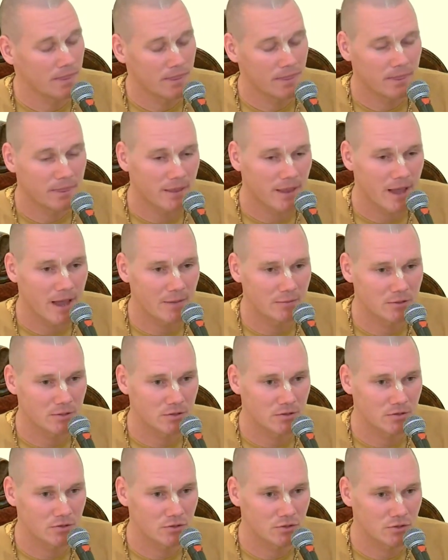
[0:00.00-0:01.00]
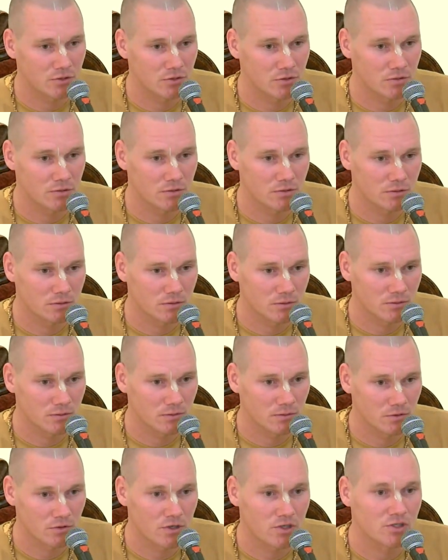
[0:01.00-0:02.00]
the absolute truth,
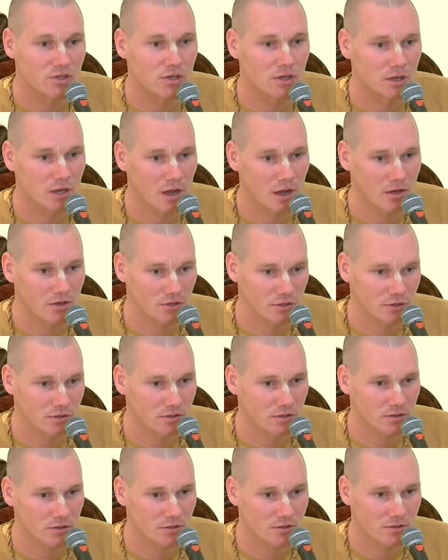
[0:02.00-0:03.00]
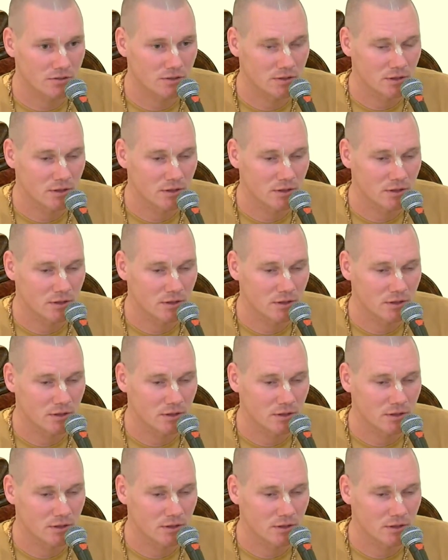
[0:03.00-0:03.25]
Krishna consciousness,